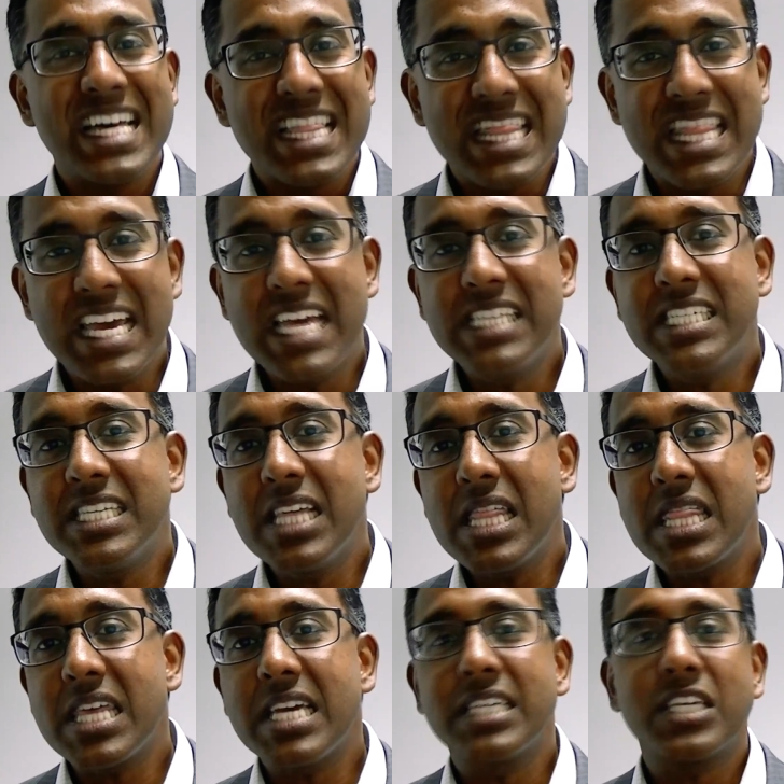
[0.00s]
These are the
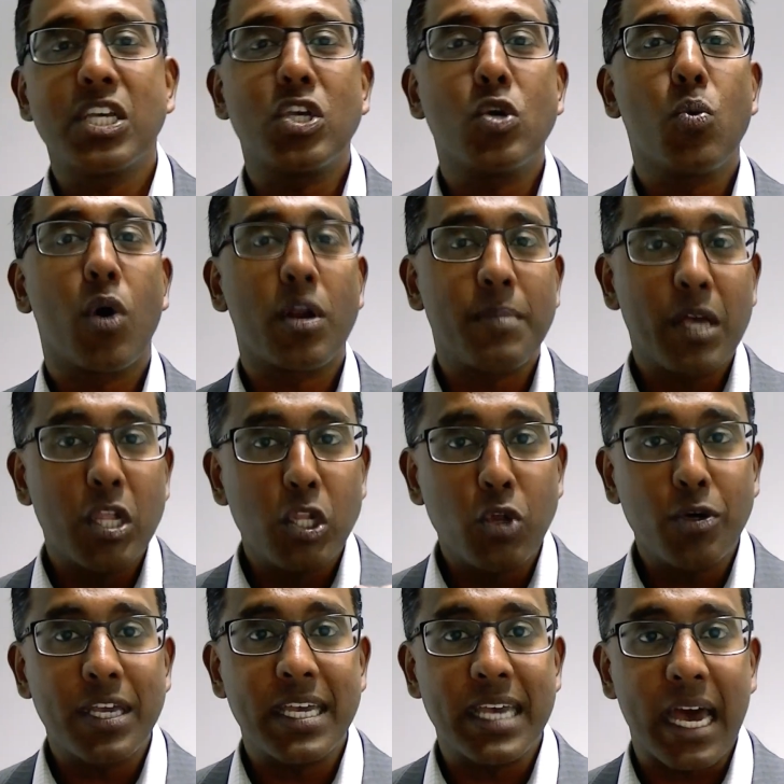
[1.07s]
things that you want to be
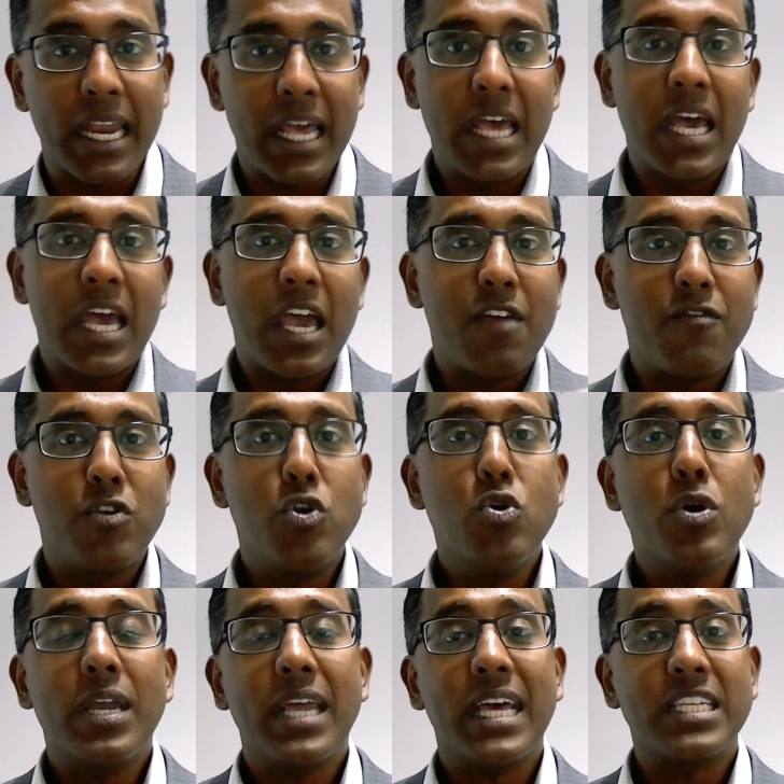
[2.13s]
looking at. If you
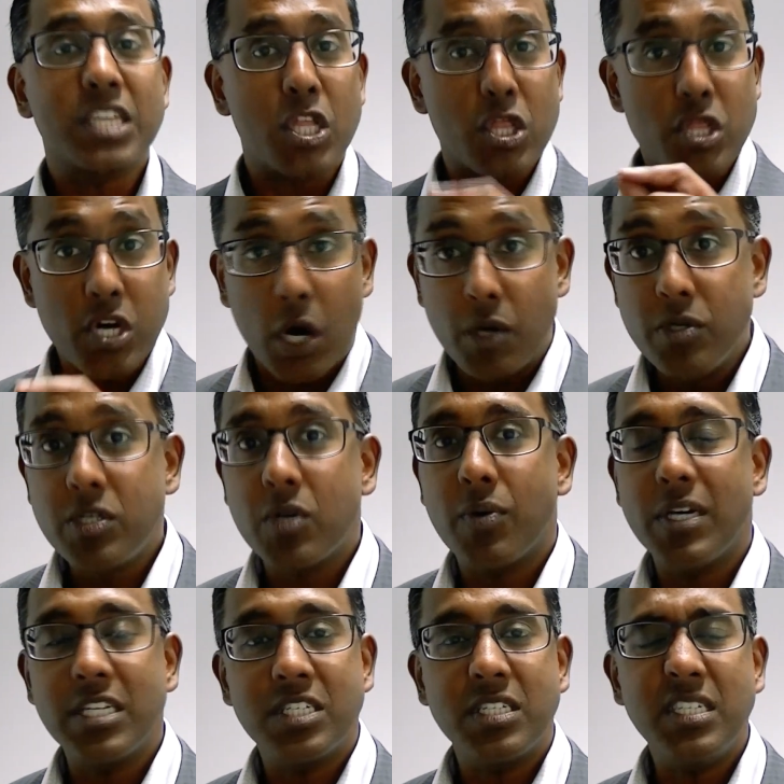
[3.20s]
can answer those
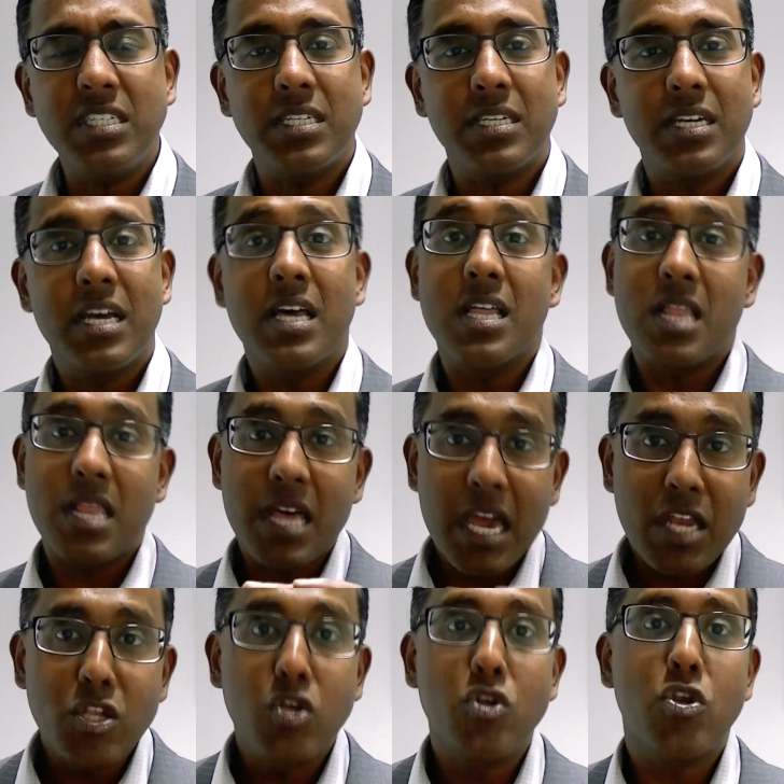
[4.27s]
questions,
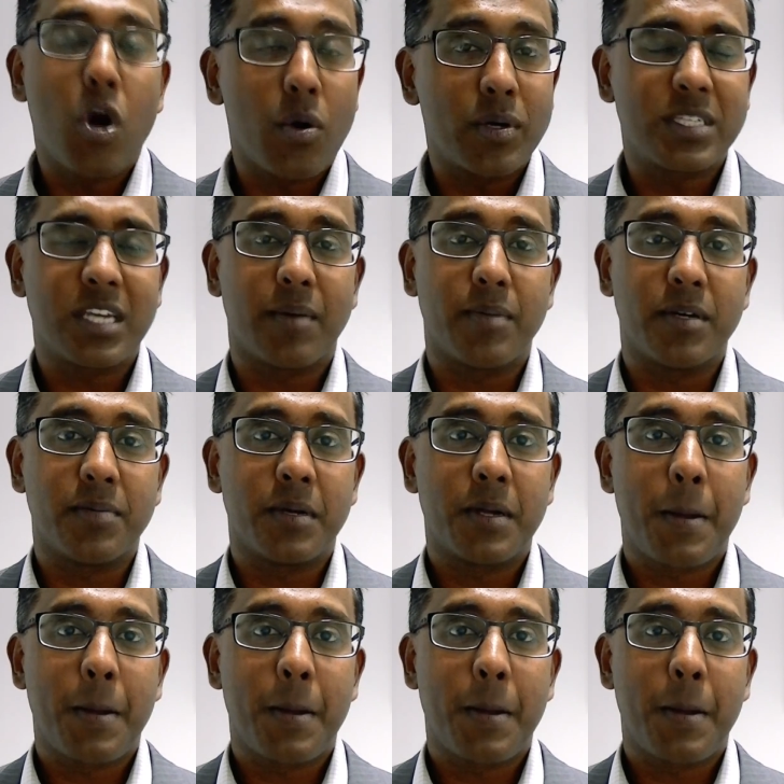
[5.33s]
then you know a suburb.